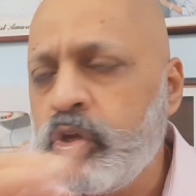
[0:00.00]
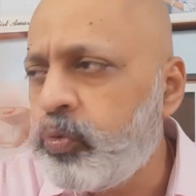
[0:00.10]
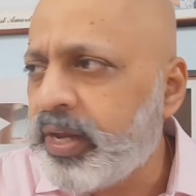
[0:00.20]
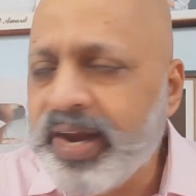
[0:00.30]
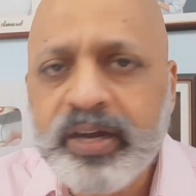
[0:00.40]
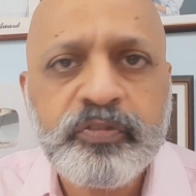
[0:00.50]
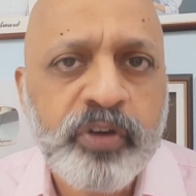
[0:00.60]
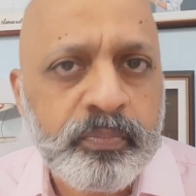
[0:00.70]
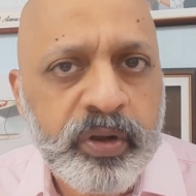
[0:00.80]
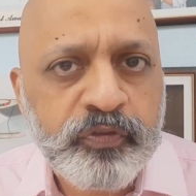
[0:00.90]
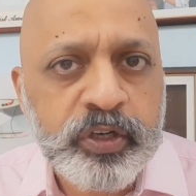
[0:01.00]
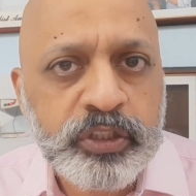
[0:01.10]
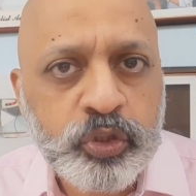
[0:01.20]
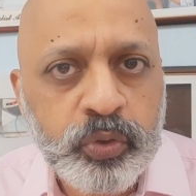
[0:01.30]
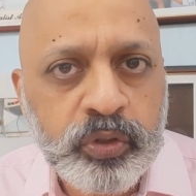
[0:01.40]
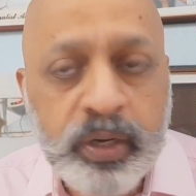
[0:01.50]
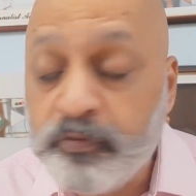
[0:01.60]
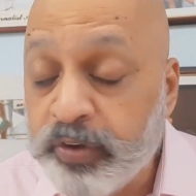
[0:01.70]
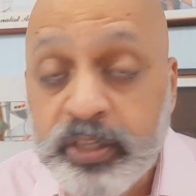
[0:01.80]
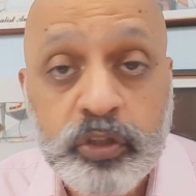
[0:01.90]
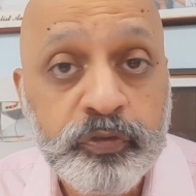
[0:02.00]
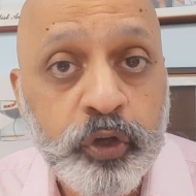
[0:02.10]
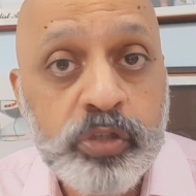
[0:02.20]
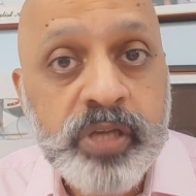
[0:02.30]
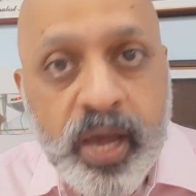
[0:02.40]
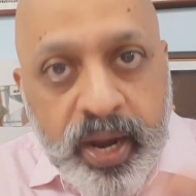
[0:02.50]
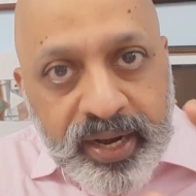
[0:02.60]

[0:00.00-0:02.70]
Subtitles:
You will get it from different friends of yours.